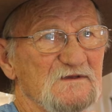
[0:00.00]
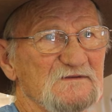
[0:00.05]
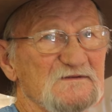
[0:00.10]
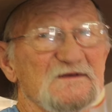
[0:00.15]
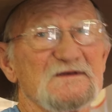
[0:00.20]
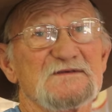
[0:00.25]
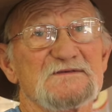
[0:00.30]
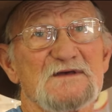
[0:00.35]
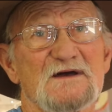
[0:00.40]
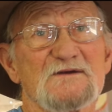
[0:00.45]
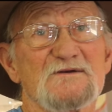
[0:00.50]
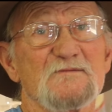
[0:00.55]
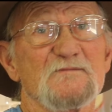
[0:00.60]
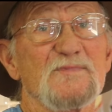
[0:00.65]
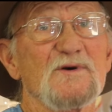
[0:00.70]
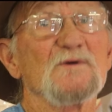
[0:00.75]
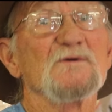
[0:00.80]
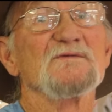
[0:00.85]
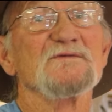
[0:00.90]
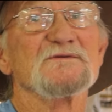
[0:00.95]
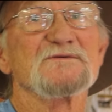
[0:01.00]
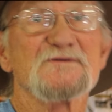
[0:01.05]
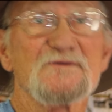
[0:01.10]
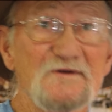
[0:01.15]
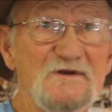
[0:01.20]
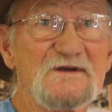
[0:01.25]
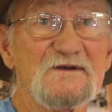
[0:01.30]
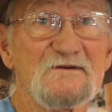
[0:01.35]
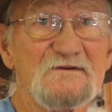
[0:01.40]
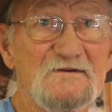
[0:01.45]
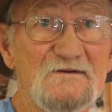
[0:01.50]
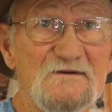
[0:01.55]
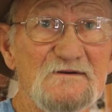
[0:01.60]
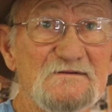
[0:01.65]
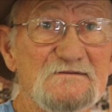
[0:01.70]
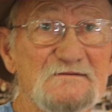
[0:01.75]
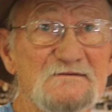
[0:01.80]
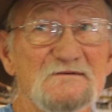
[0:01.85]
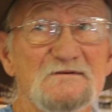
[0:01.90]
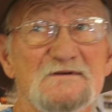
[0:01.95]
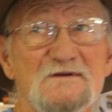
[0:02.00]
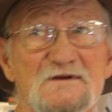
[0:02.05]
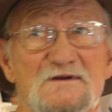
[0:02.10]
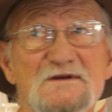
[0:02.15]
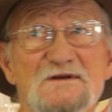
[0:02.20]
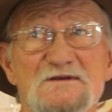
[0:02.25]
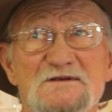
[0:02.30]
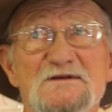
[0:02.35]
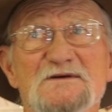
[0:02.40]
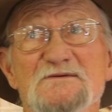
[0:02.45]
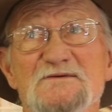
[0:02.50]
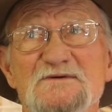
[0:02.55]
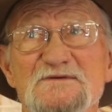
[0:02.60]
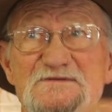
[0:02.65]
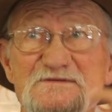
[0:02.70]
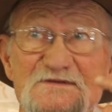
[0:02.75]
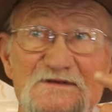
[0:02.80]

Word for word: things I could pull the trigger on, mm -hmm. it was